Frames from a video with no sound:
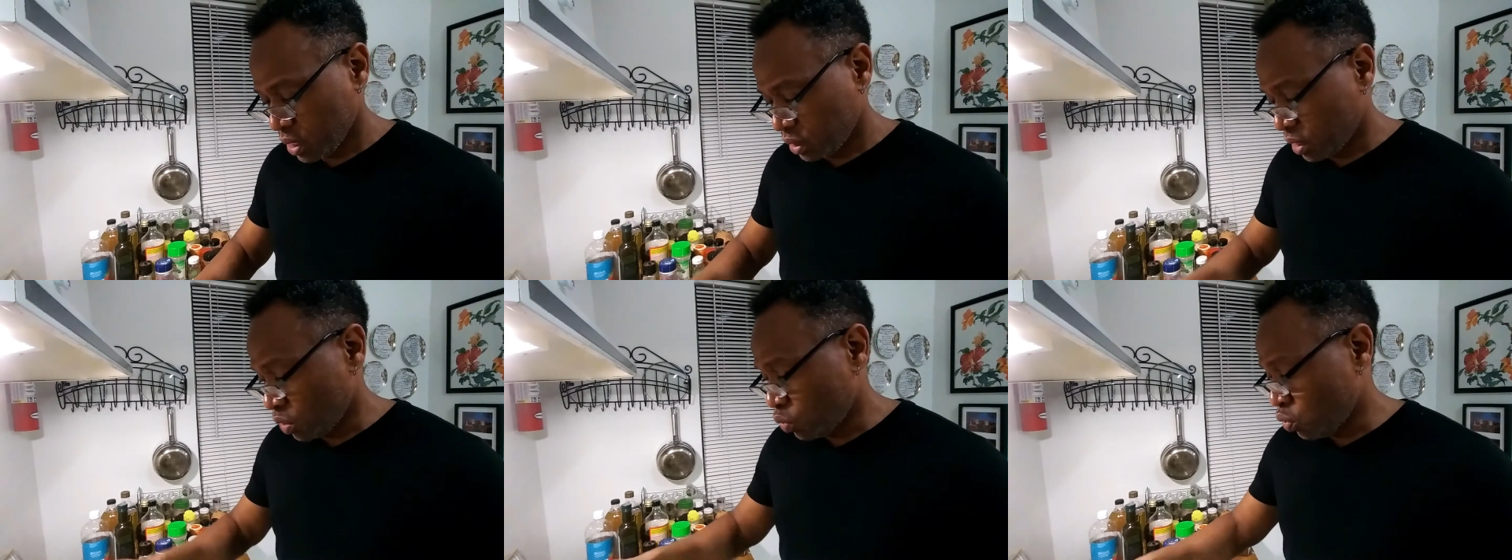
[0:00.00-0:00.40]

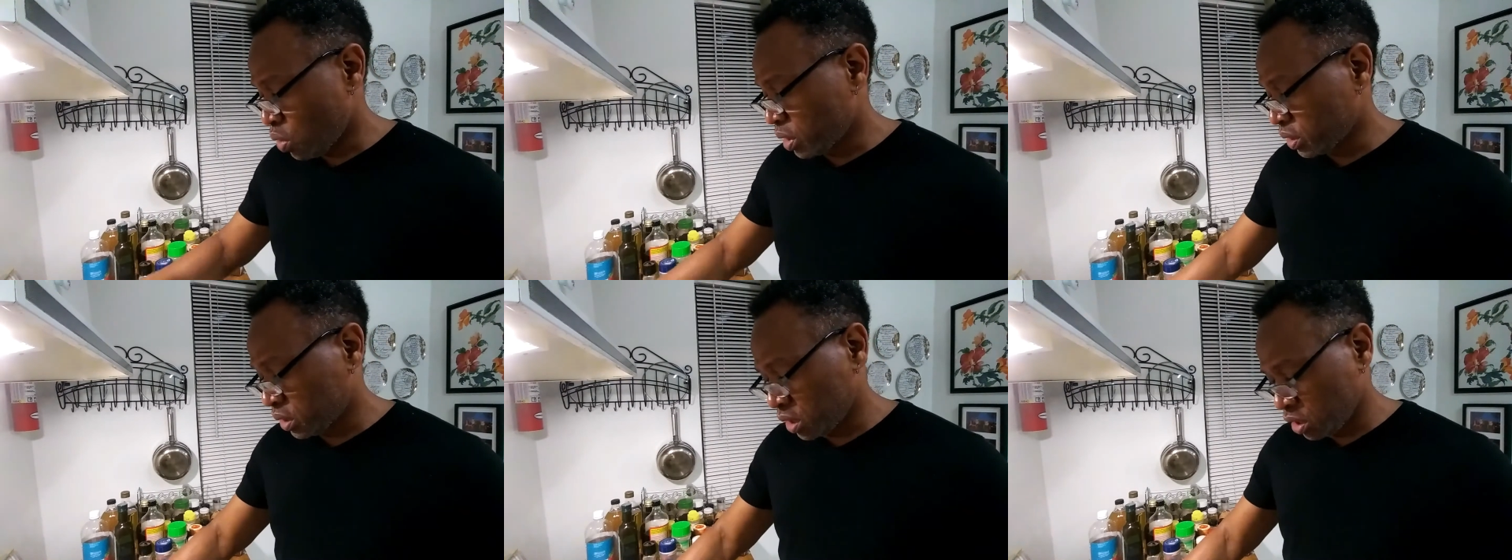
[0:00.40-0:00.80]
Then
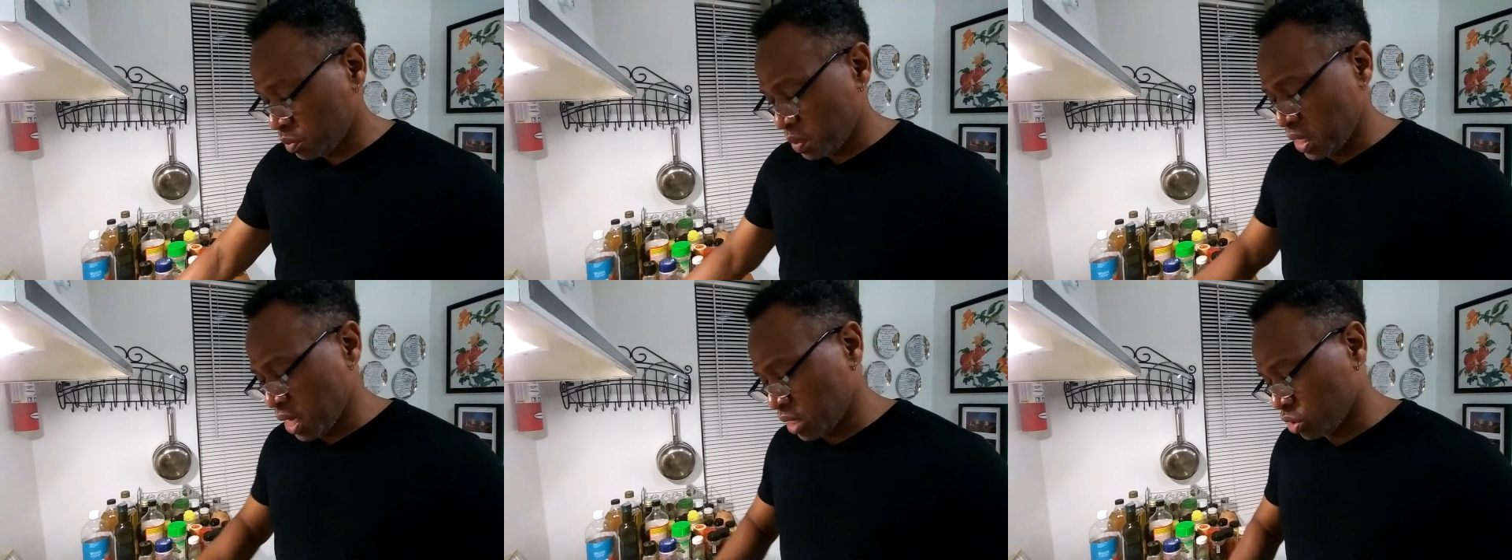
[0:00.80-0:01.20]
once this
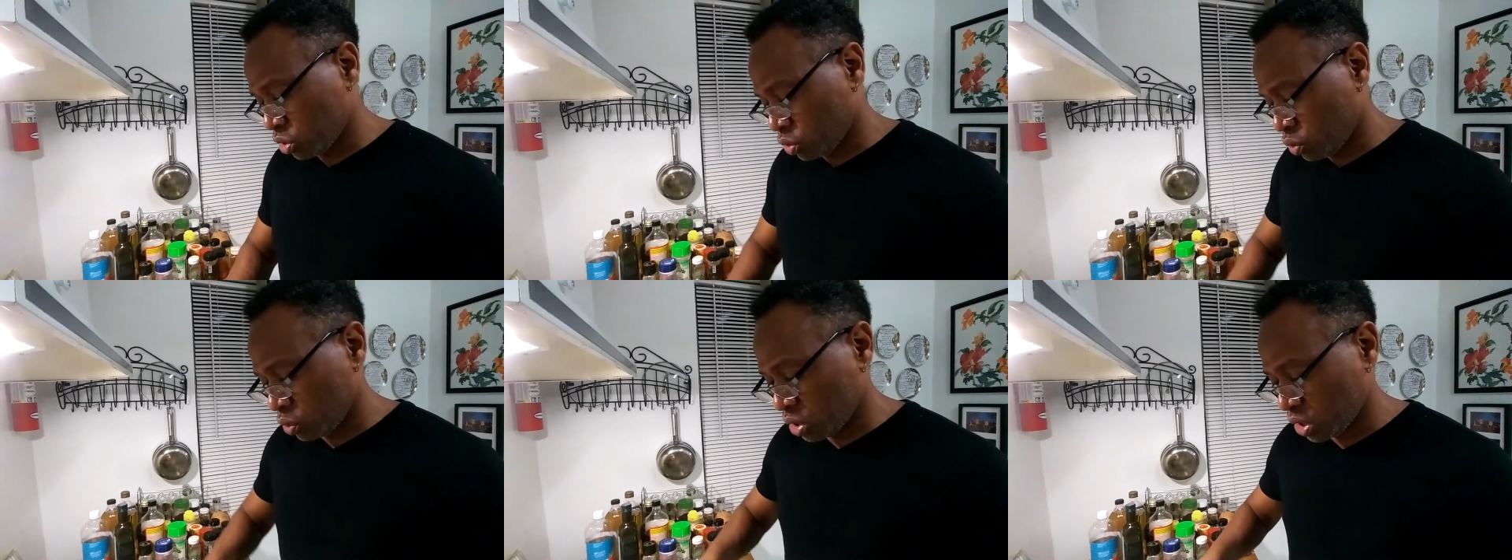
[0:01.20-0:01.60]
begins
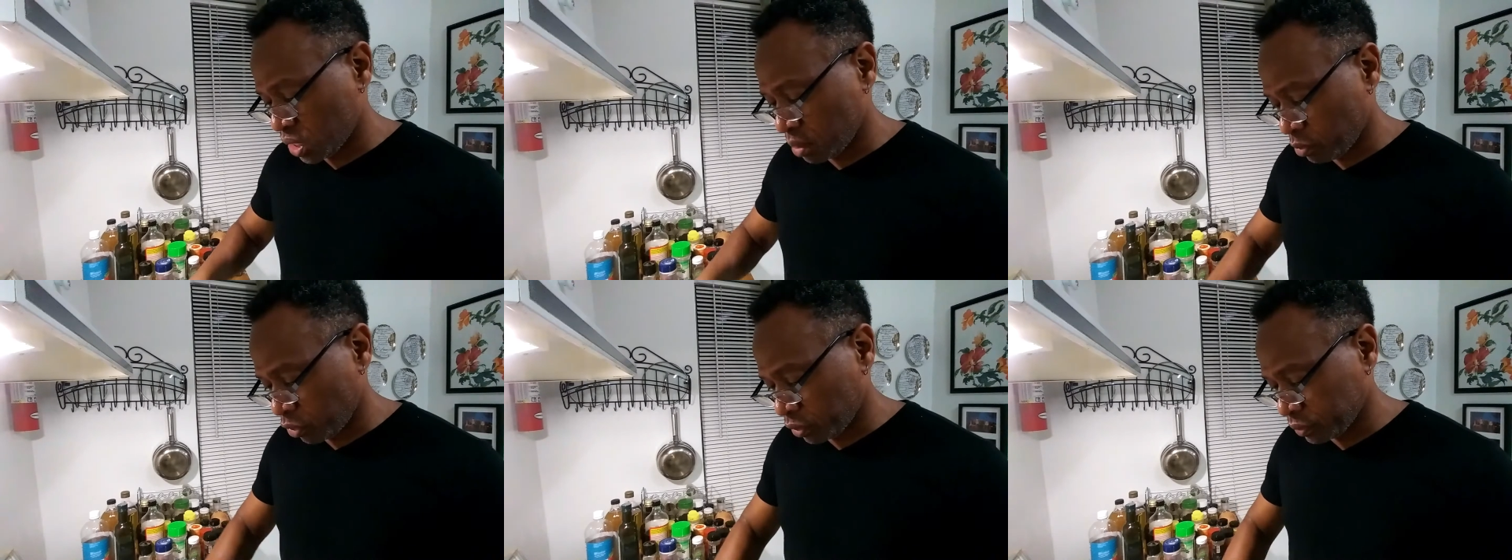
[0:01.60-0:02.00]
to
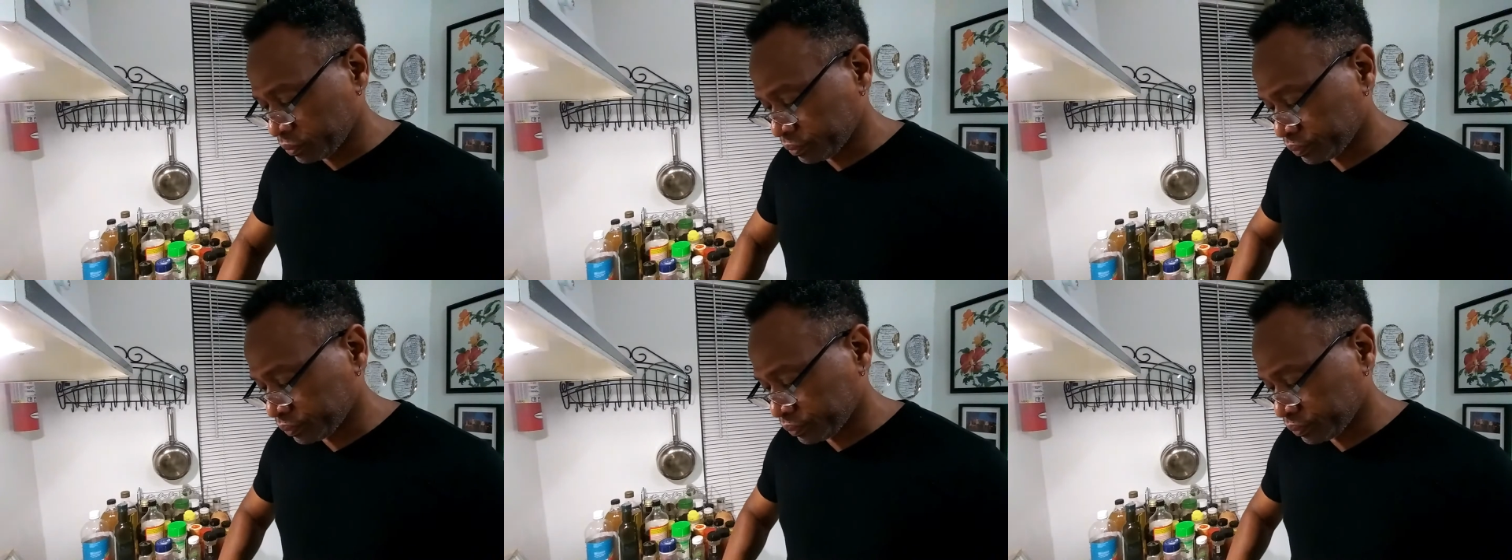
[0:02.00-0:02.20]
simmer,